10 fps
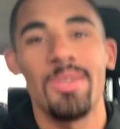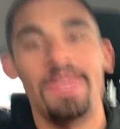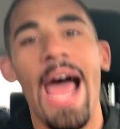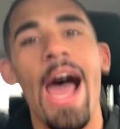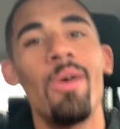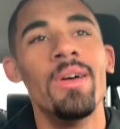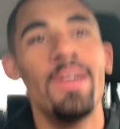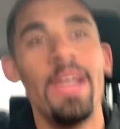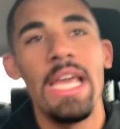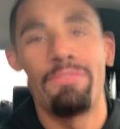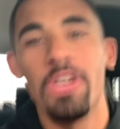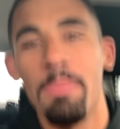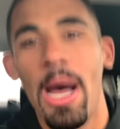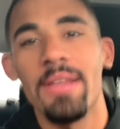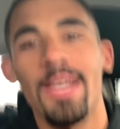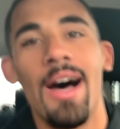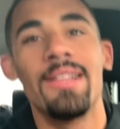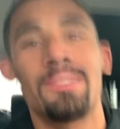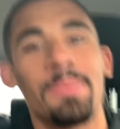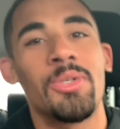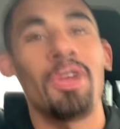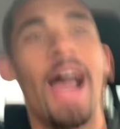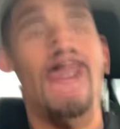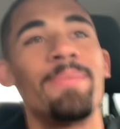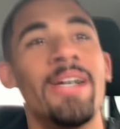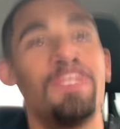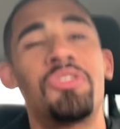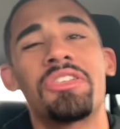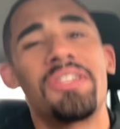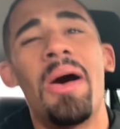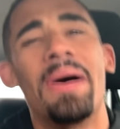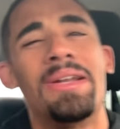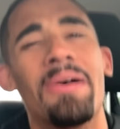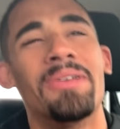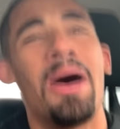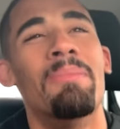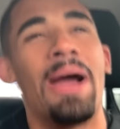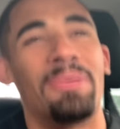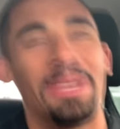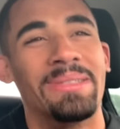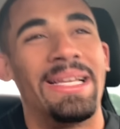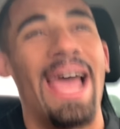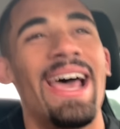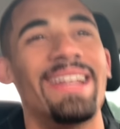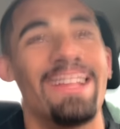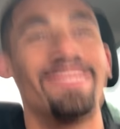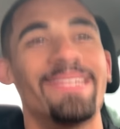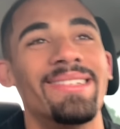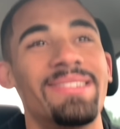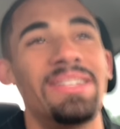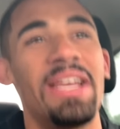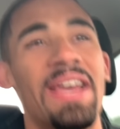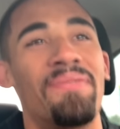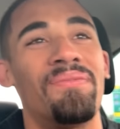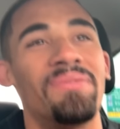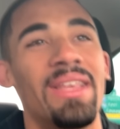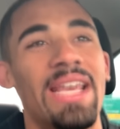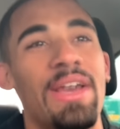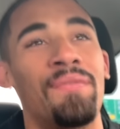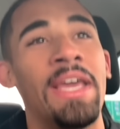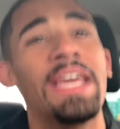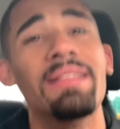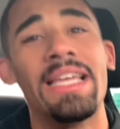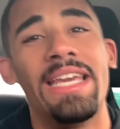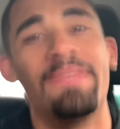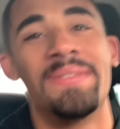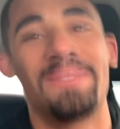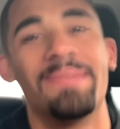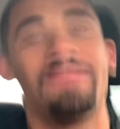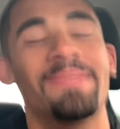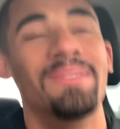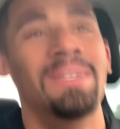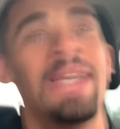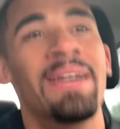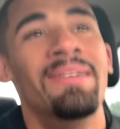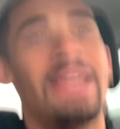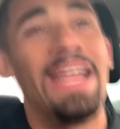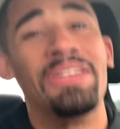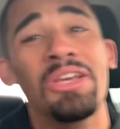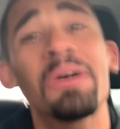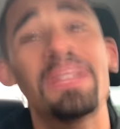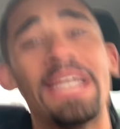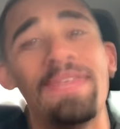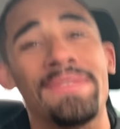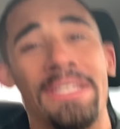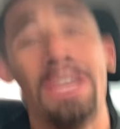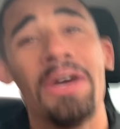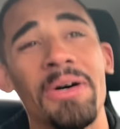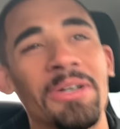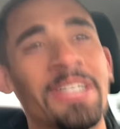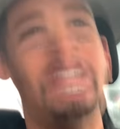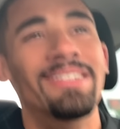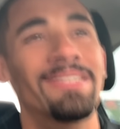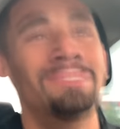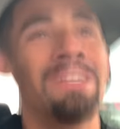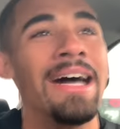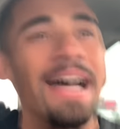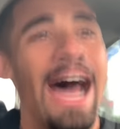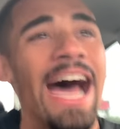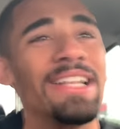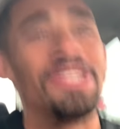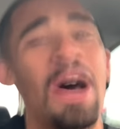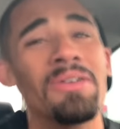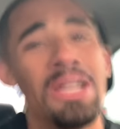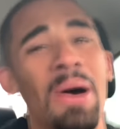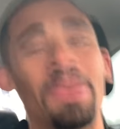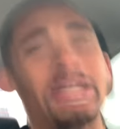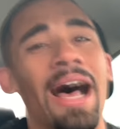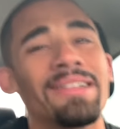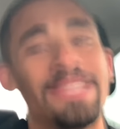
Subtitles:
So now, if you're about to unsubscribe, just know I don't know my real dad. And if he leaves, and you leave too, I don't know what I'll